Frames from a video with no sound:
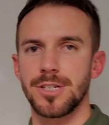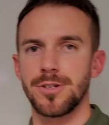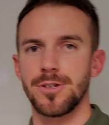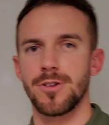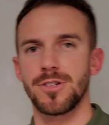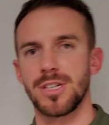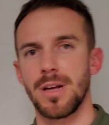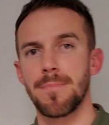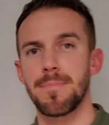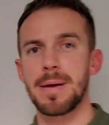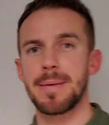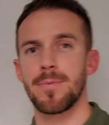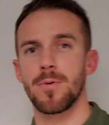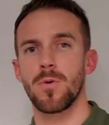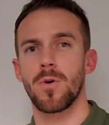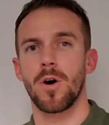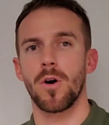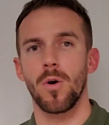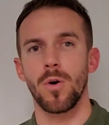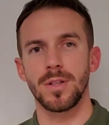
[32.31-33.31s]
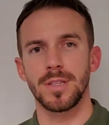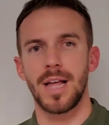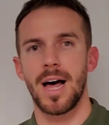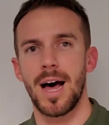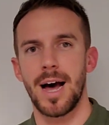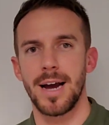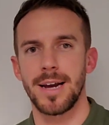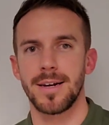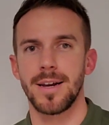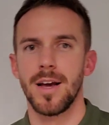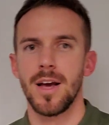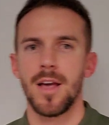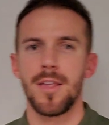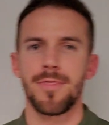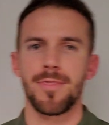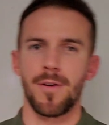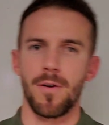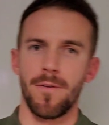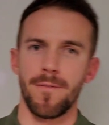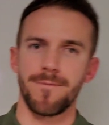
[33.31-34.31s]
You know, some people are online,
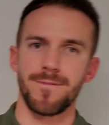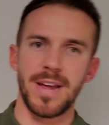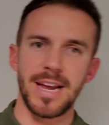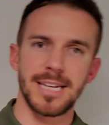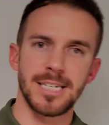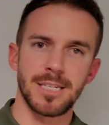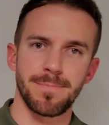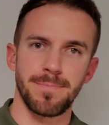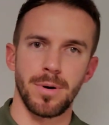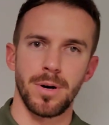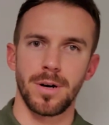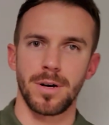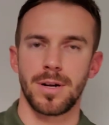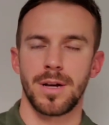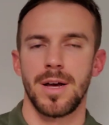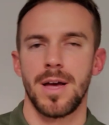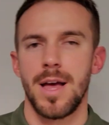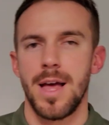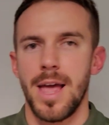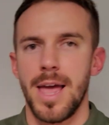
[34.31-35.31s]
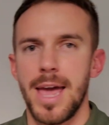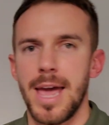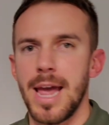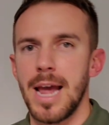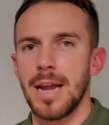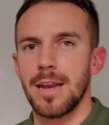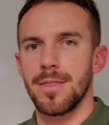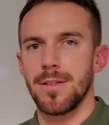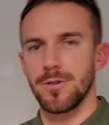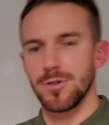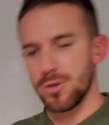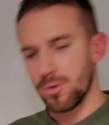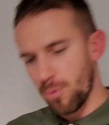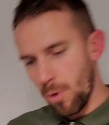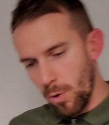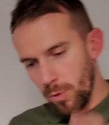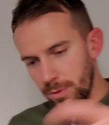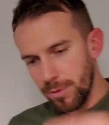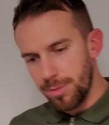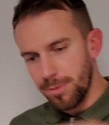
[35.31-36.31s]
they're on Facebook, and they're
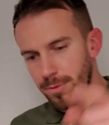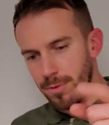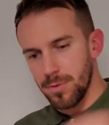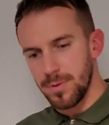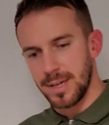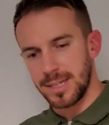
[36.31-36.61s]
scrolling through.